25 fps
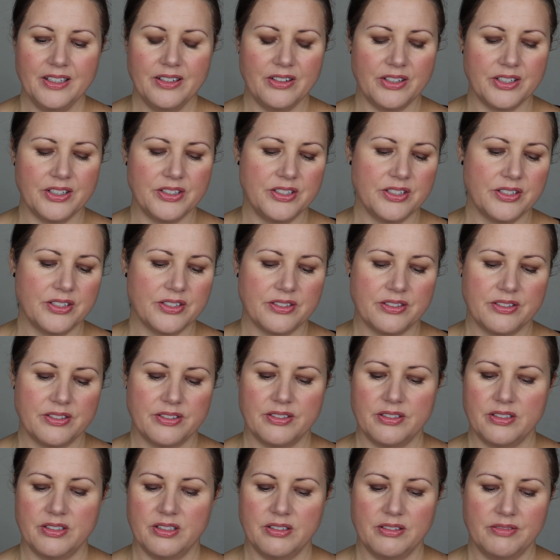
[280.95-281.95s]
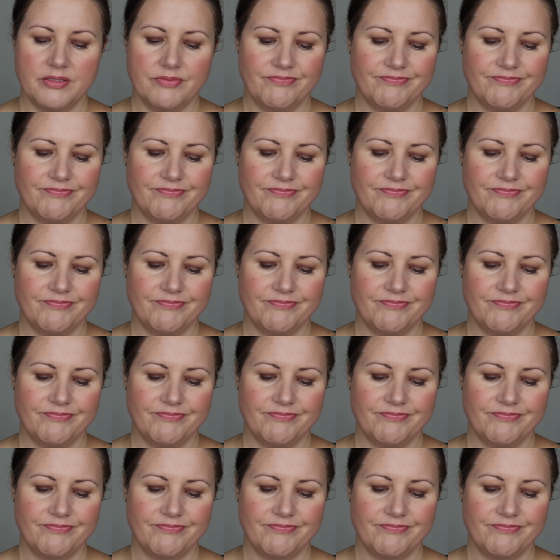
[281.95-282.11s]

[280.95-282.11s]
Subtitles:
I just,